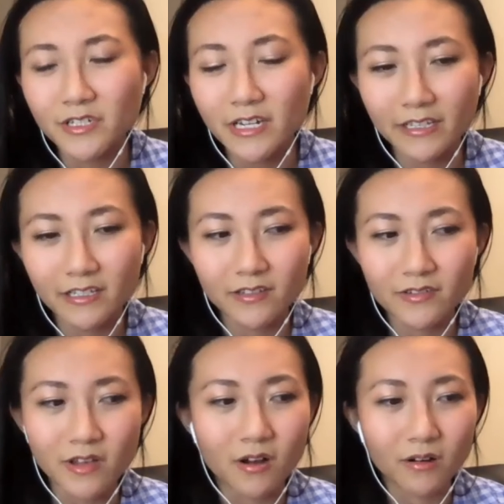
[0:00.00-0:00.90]
And I think there's
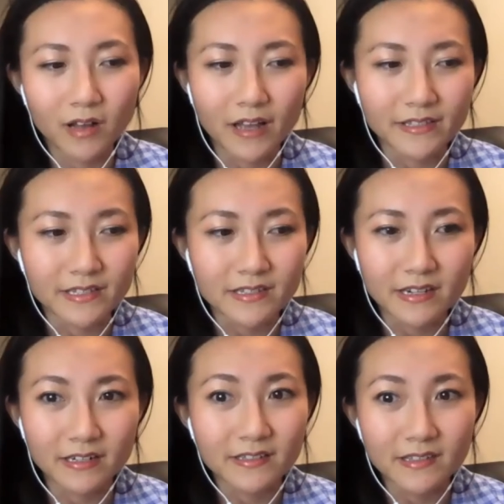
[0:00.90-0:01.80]
all kinds of
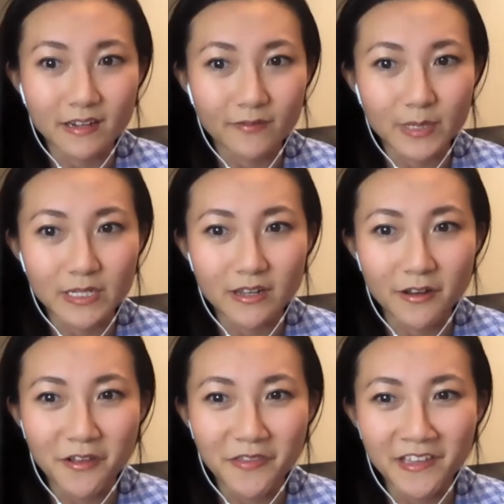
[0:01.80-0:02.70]
studies that have been done
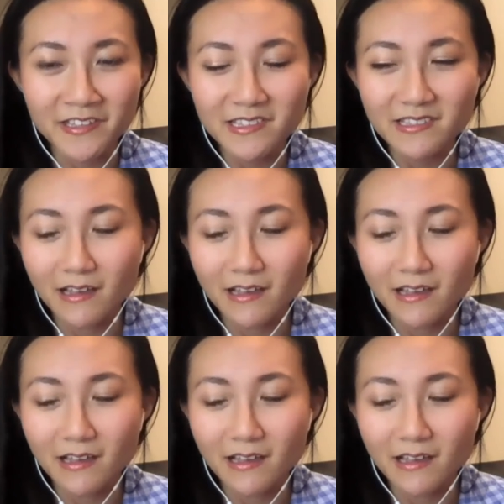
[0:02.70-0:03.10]
on this.